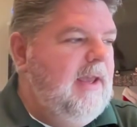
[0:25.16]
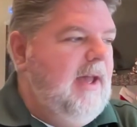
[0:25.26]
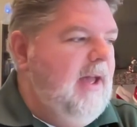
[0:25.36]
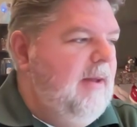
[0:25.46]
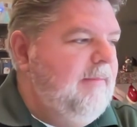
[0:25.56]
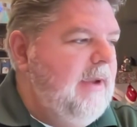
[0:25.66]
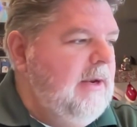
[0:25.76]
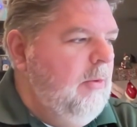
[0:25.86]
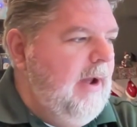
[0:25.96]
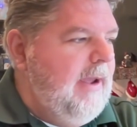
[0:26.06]
I'm
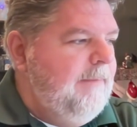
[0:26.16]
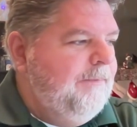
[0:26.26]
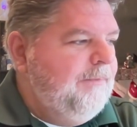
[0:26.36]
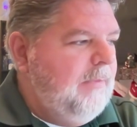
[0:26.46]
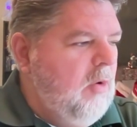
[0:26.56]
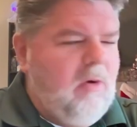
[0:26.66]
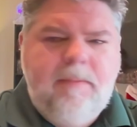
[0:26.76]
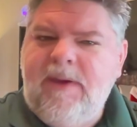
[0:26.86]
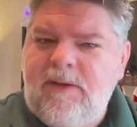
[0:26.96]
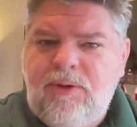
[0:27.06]

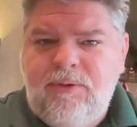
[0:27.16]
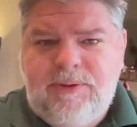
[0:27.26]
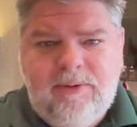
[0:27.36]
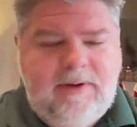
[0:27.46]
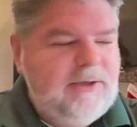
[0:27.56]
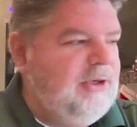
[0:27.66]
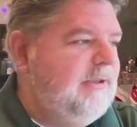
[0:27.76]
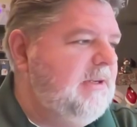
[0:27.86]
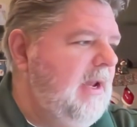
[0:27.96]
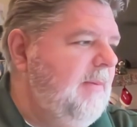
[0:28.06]
getting used to it, I
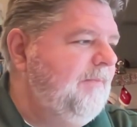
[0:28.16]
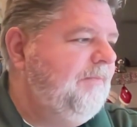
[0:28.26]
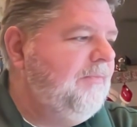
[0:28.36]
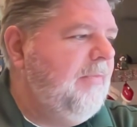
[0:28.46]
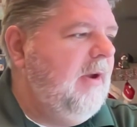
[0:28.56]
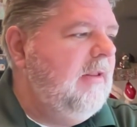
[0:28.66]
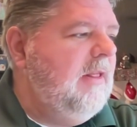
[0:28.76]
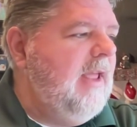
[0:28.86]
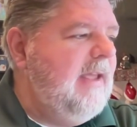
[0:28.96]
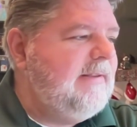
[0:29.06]
should say.
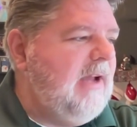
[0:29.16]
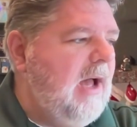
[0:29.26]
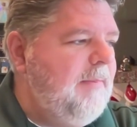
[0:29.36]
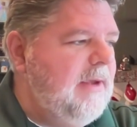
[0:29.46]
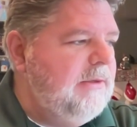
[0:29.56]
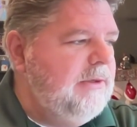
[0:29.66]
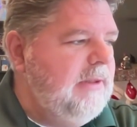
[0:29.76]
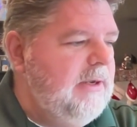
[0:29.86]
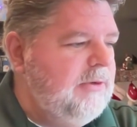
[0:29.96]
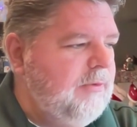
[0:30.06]
Let's hop into
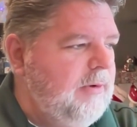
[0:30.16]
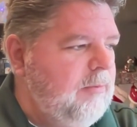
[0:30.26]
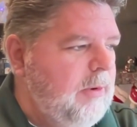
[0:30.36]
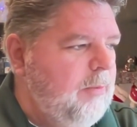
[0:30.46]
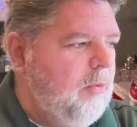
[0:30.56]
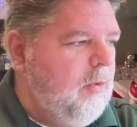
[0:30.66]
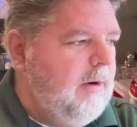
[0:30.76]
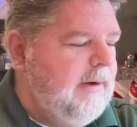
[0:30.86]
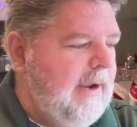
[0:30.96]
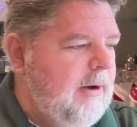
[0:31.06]
the injury
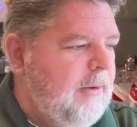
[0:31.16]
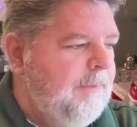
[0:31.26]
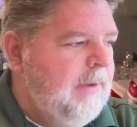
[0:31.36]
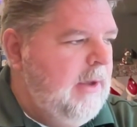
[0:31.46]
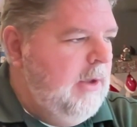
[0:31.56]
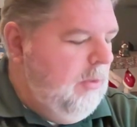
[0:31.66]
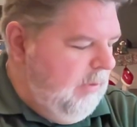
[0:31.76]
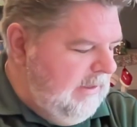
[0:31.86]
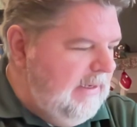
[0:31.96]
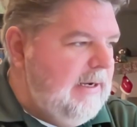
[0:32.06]
report. Now,
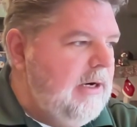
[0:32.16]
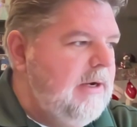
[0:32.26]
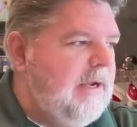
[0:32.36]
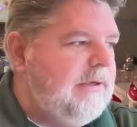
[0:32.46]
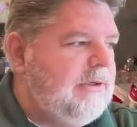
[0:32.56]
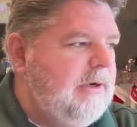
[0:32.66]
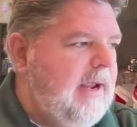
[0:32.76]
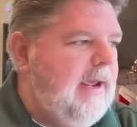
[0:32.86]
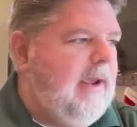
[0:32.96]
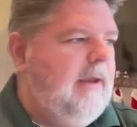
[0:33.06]
we did hear
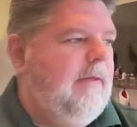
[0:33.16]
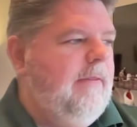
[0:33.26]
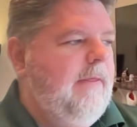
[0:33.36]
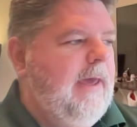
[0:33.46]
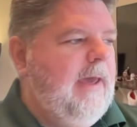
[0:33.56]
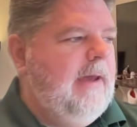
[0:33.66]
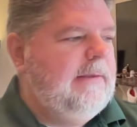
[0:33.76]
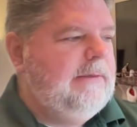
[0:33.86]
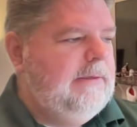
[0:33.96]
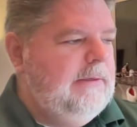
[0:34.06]
yesterday
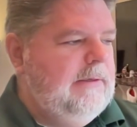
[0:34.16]
that